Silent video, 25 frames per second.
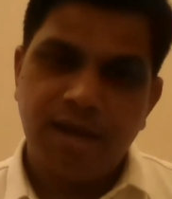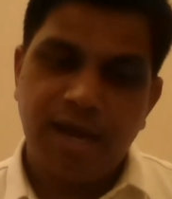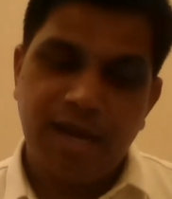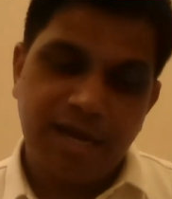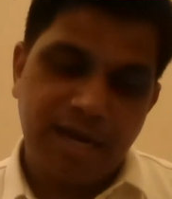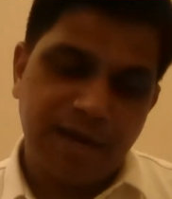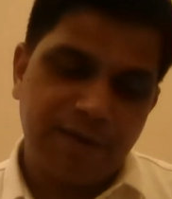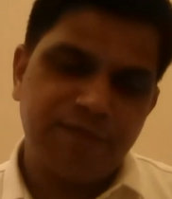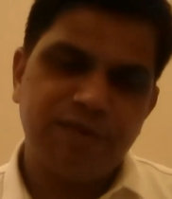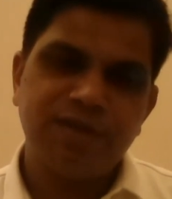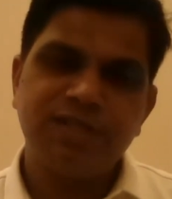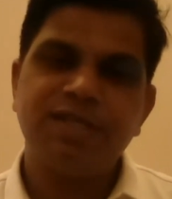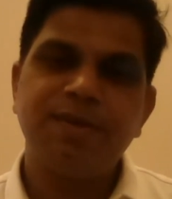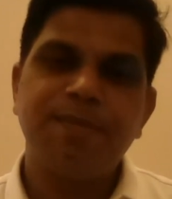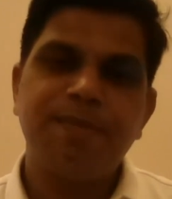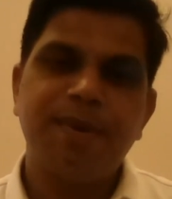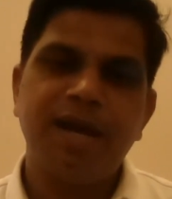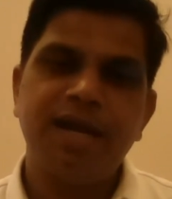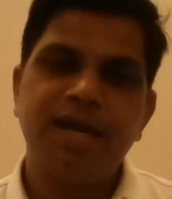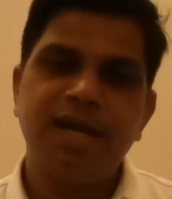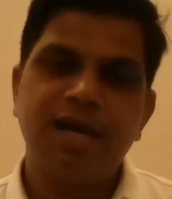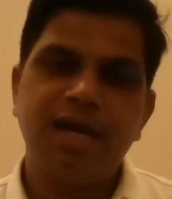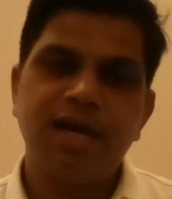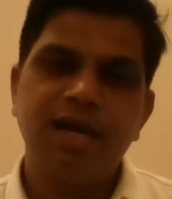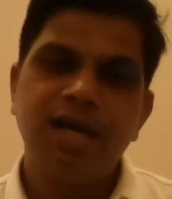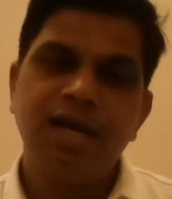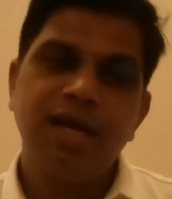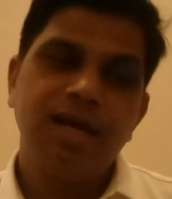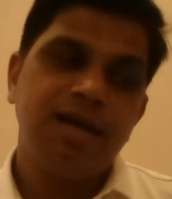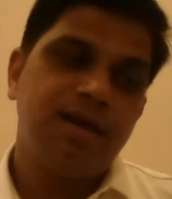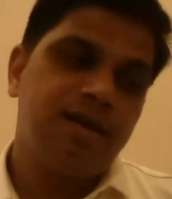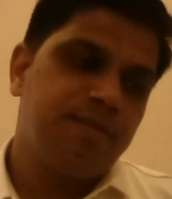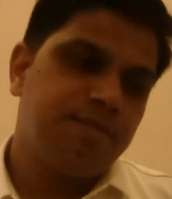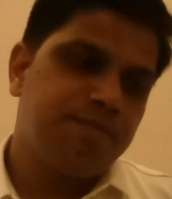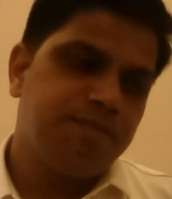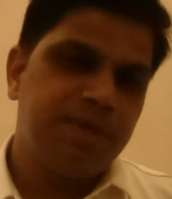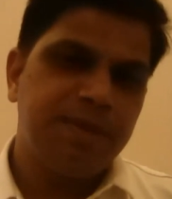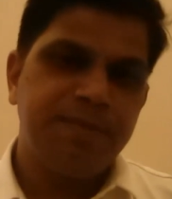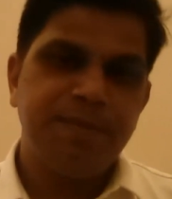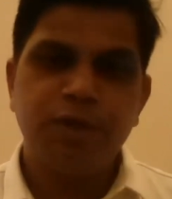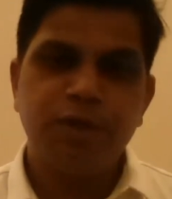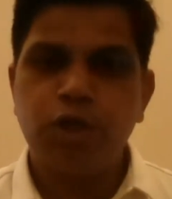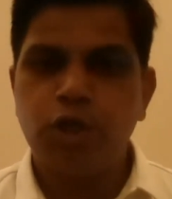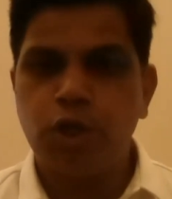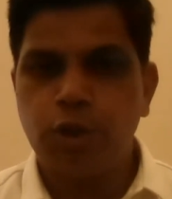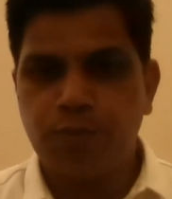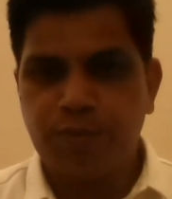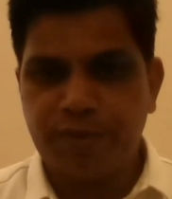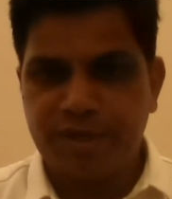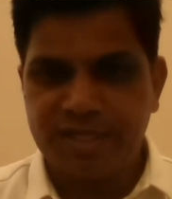And after Sabina, maybe
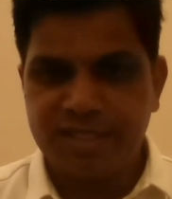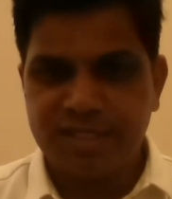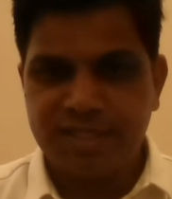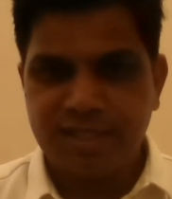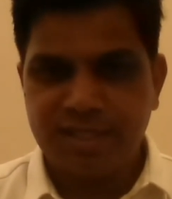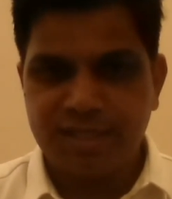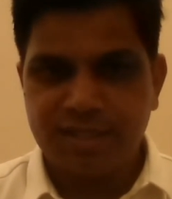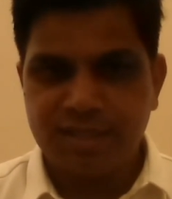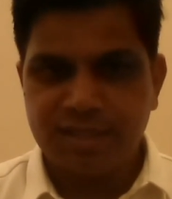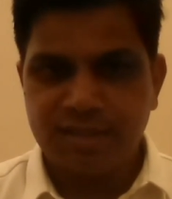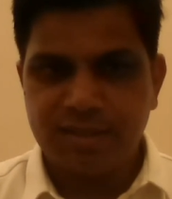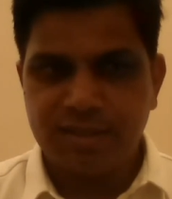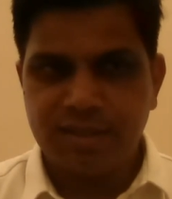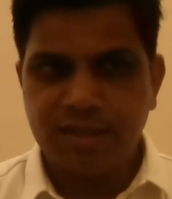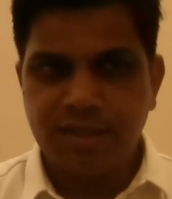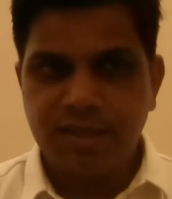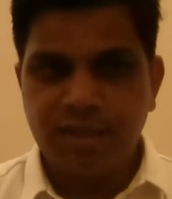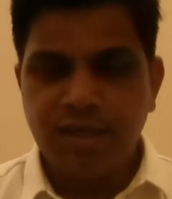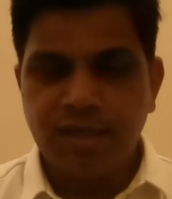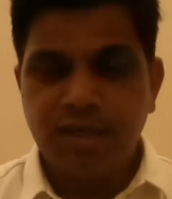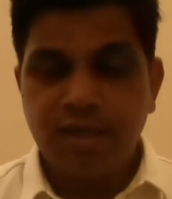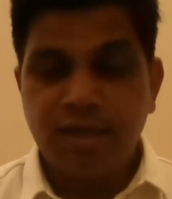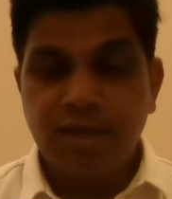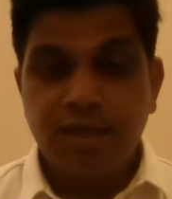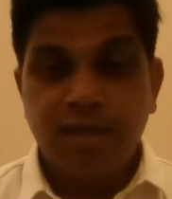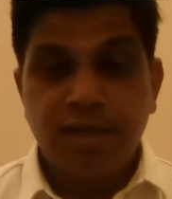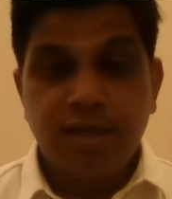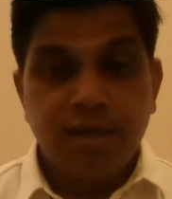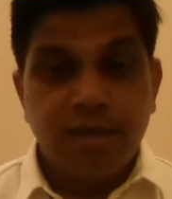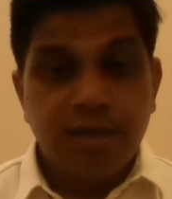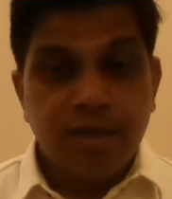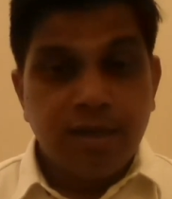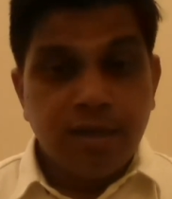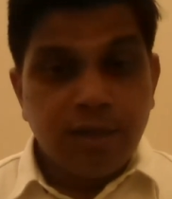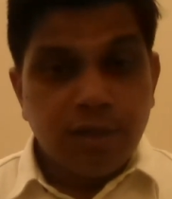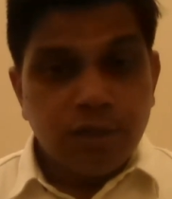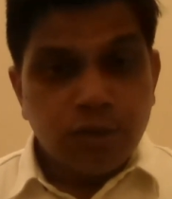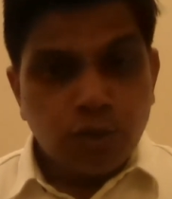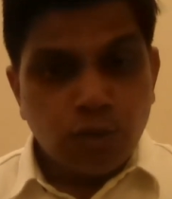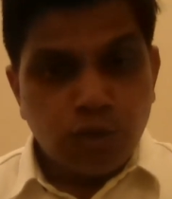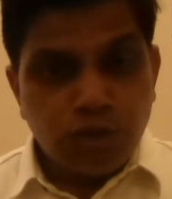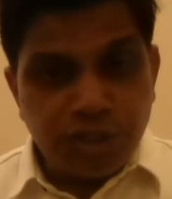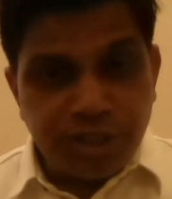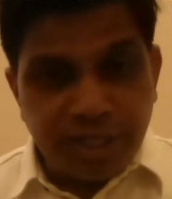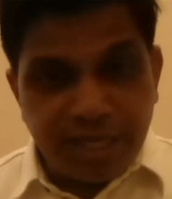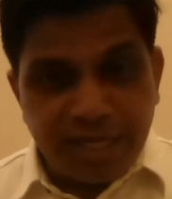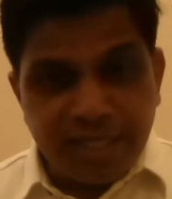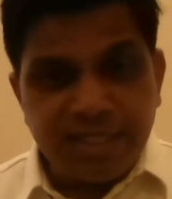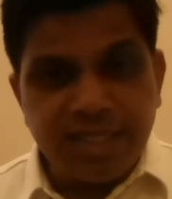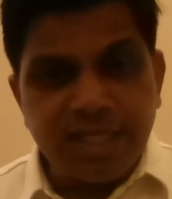Cupressus. So
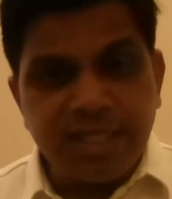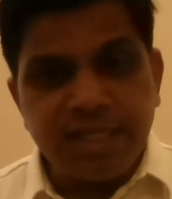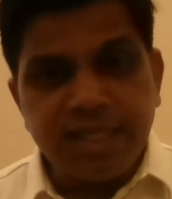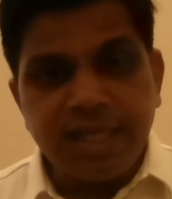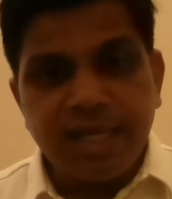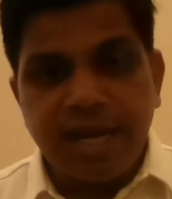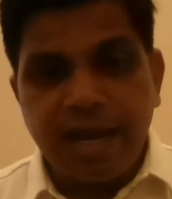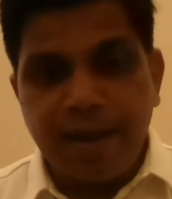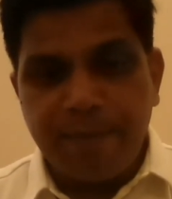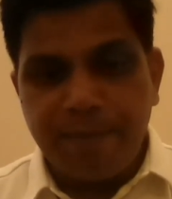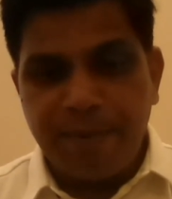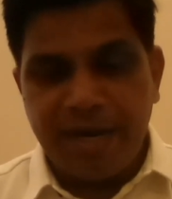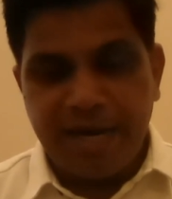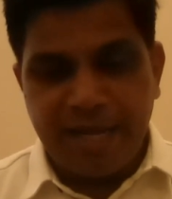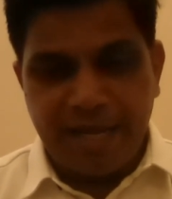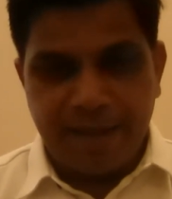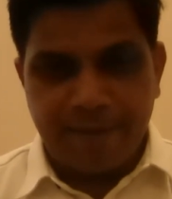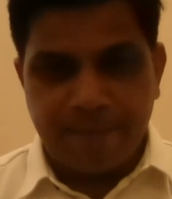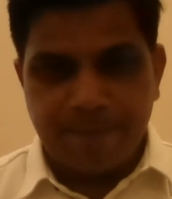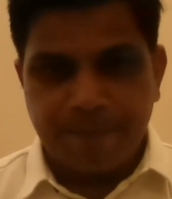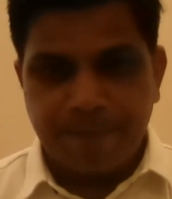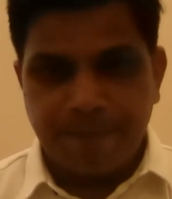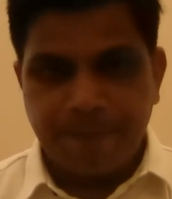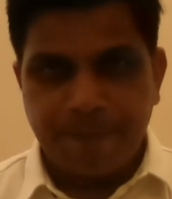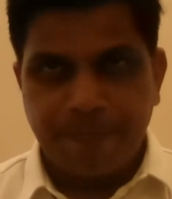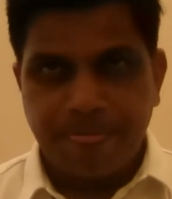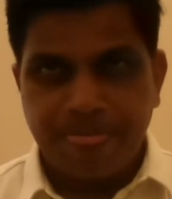changing the remedy.